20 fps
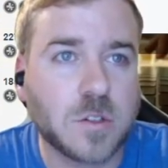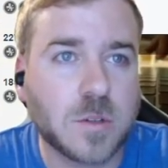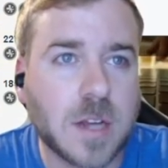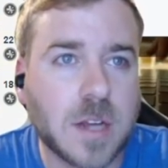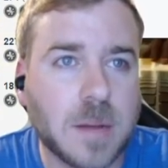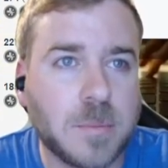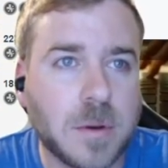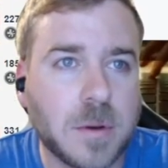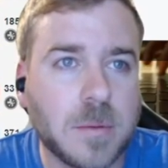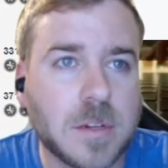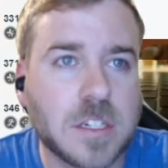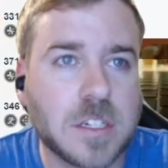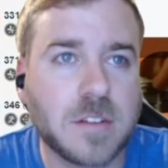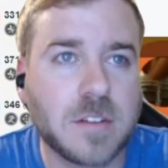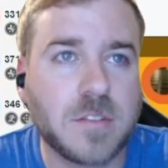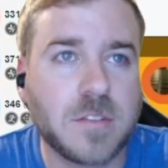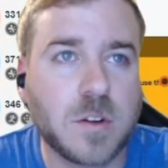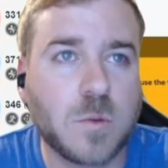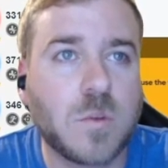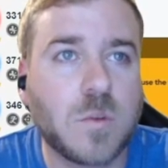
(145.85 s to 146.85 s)
We got pretty much
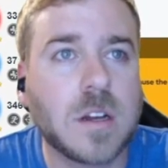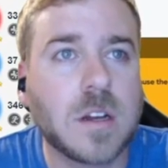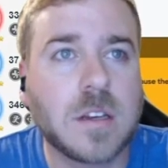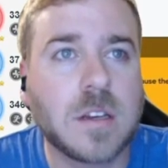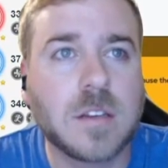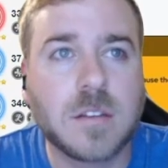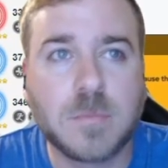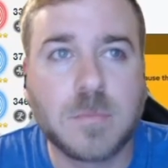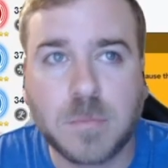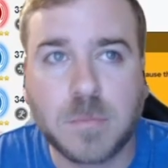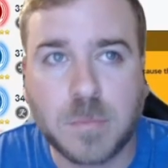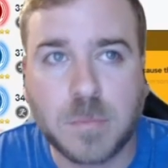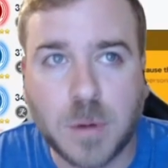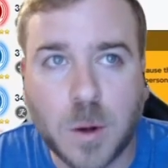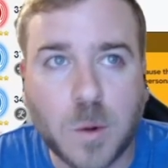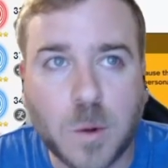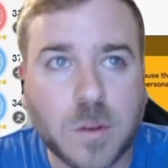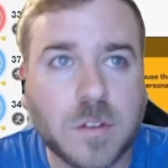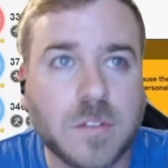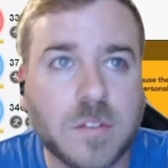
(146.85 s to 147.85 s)
everyone,
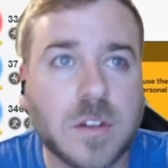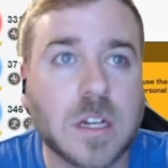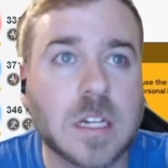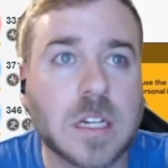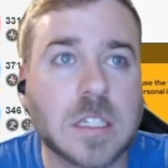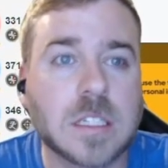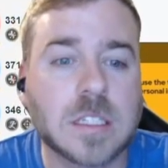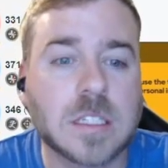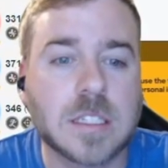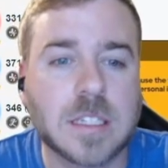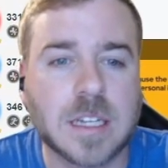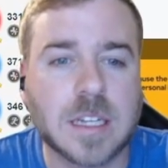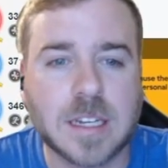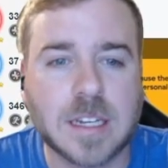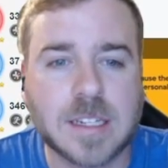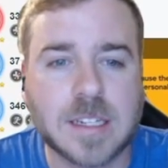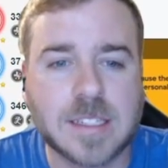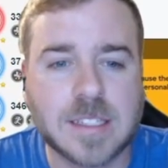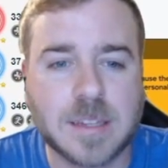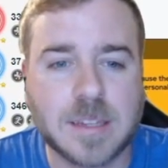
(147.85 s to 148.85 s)
both of us,
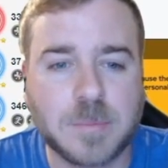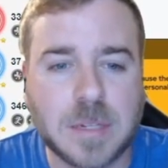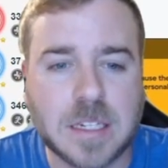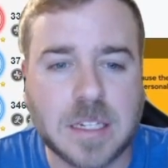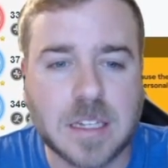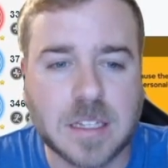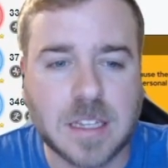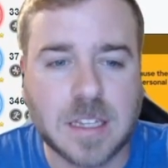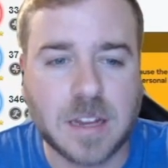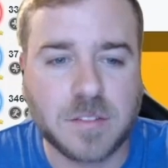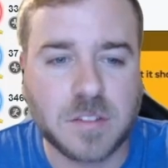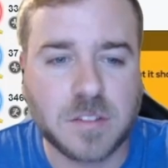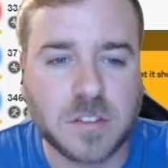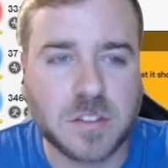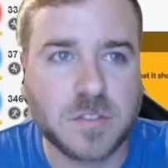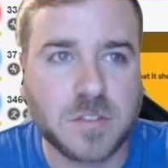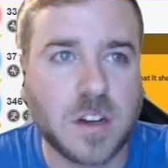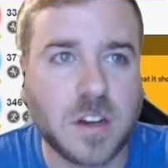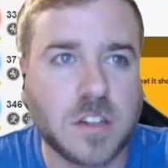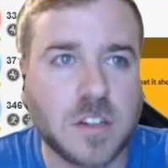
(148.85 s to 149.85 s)
except he doesn't have the
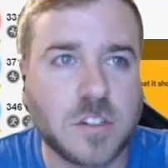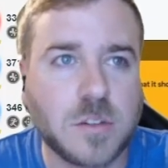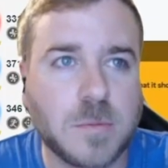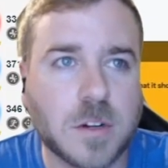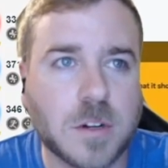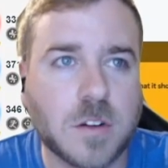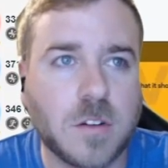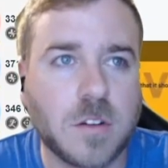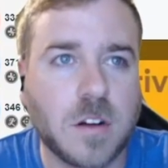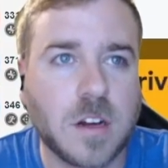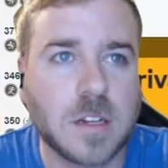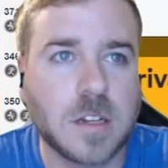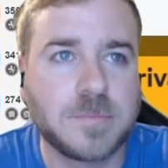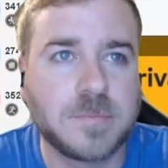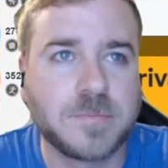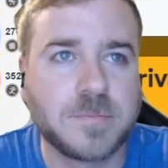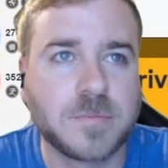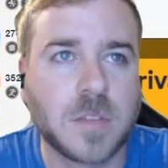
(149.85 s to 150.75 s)
Savage Omicron.